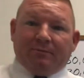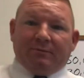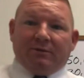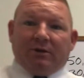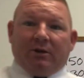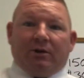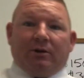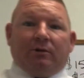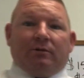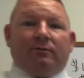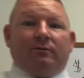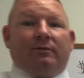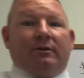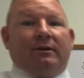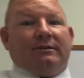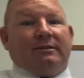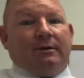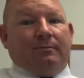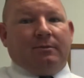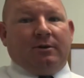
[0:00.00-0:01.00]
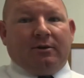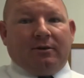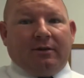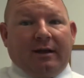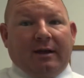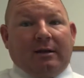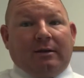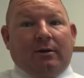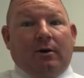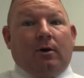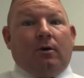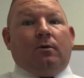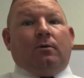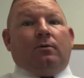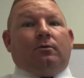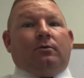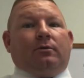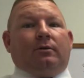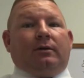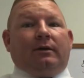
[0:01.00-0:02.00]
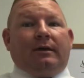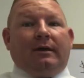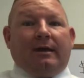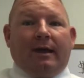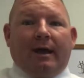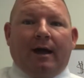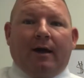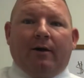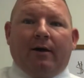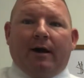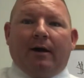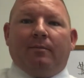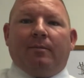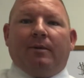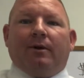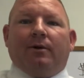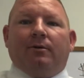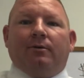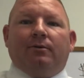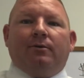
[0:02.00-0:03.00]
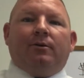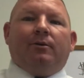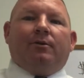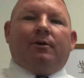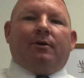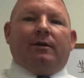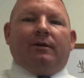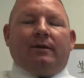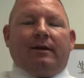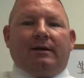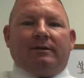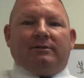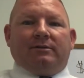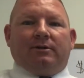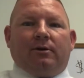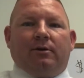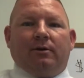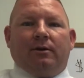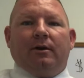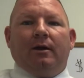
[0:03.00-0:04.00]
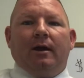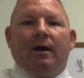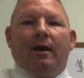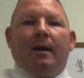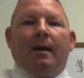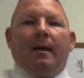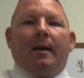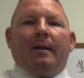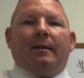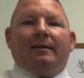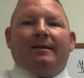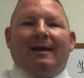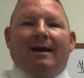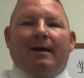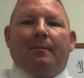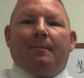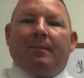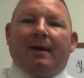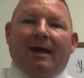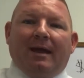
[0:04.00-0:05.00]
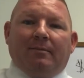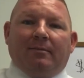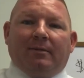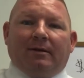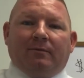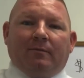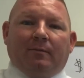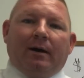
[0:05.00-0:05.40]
So now some of you are like, holy cow, how am I going to do a $30,000 down payment?